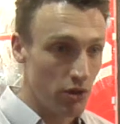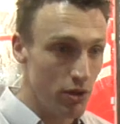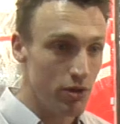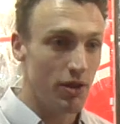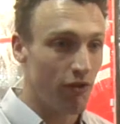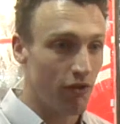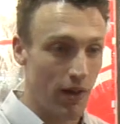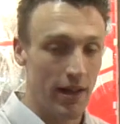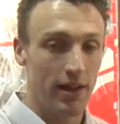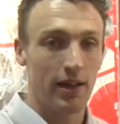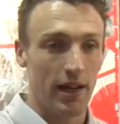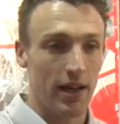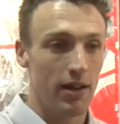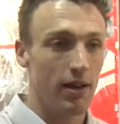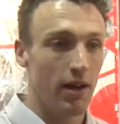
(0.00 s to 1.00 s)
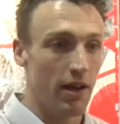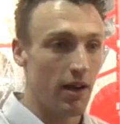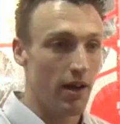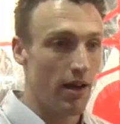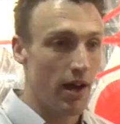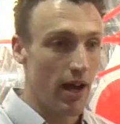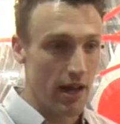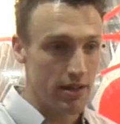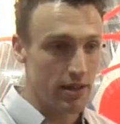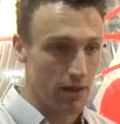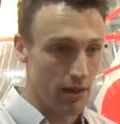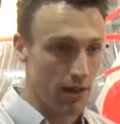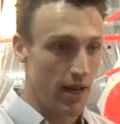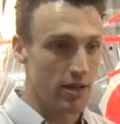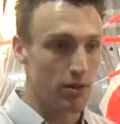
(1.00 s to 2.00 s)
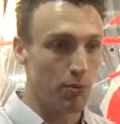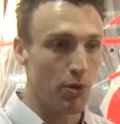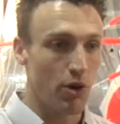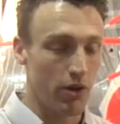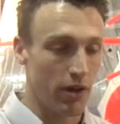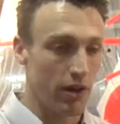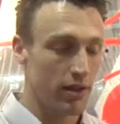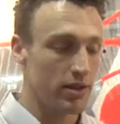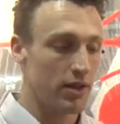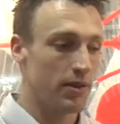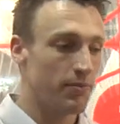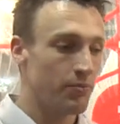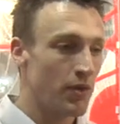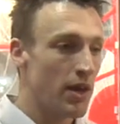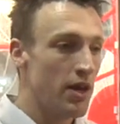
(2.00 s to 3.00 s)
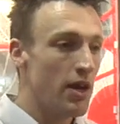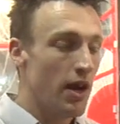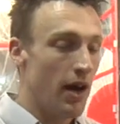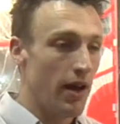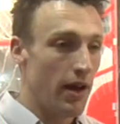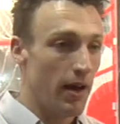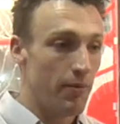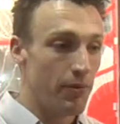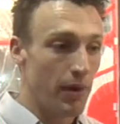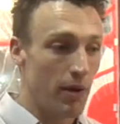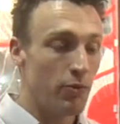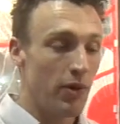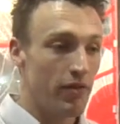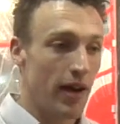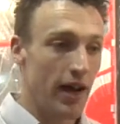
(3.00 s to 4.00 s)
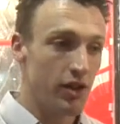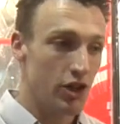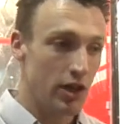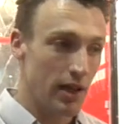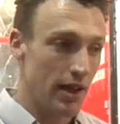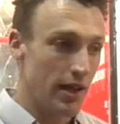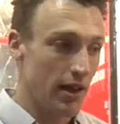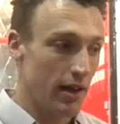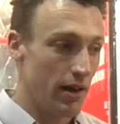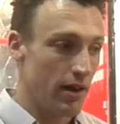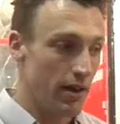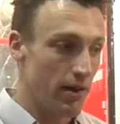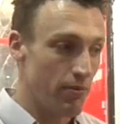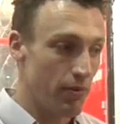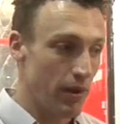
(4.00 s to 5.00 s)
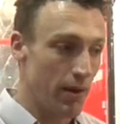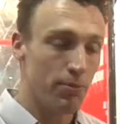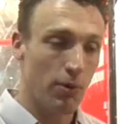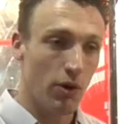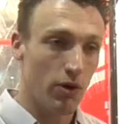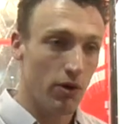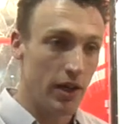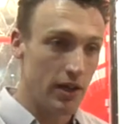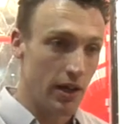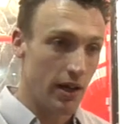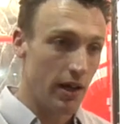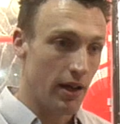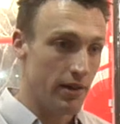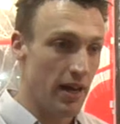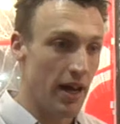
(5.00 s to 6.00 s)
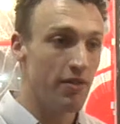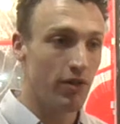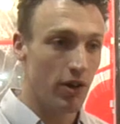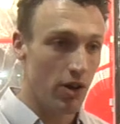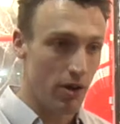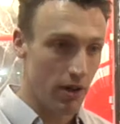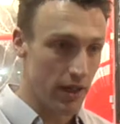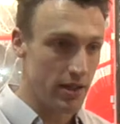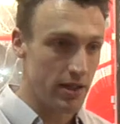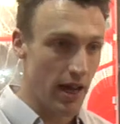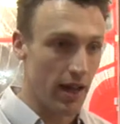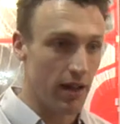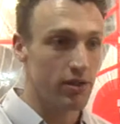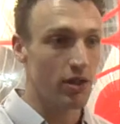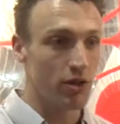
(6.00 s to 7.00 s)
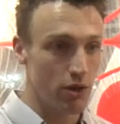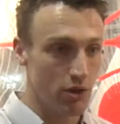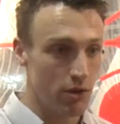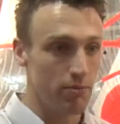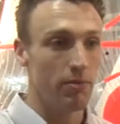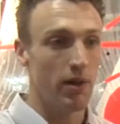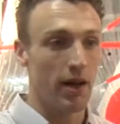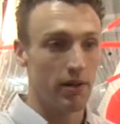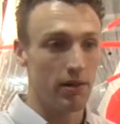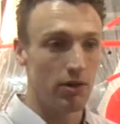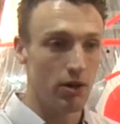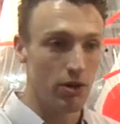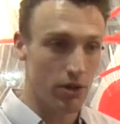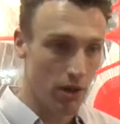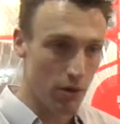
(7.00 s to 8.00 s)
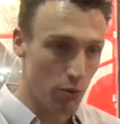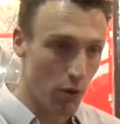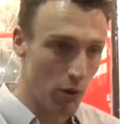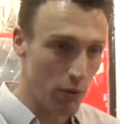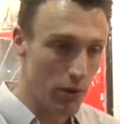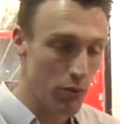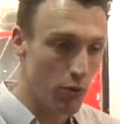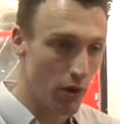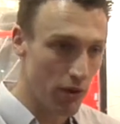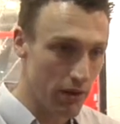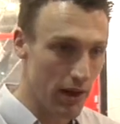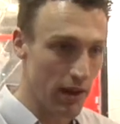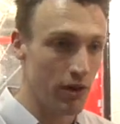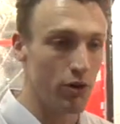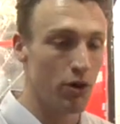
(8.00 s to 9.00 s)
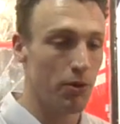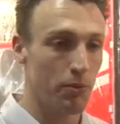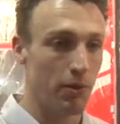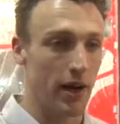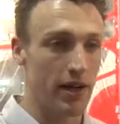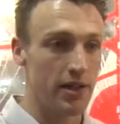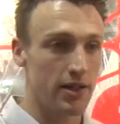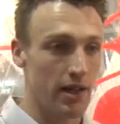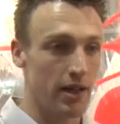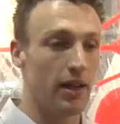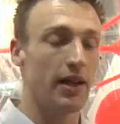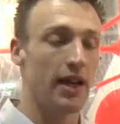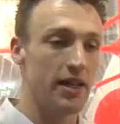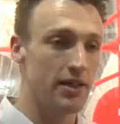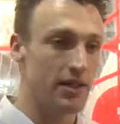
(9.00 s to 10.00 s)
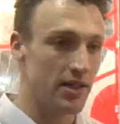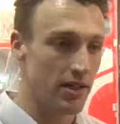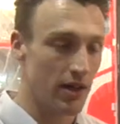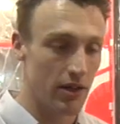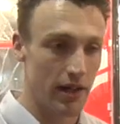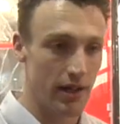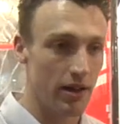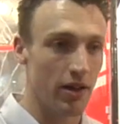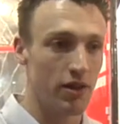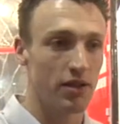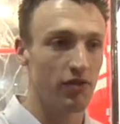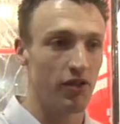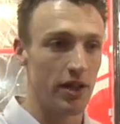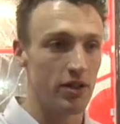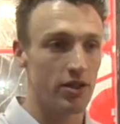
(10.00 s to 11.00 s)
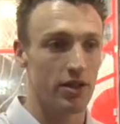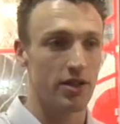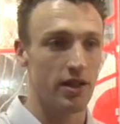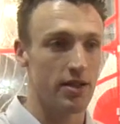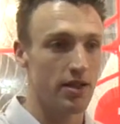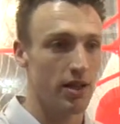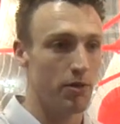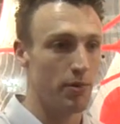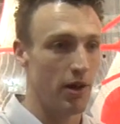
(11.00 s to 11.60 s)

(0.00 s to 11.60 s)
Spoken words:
user-friendly as a product. And we've actually employed a naval architect to come and look at what we want incorporating, and he's designed those features into the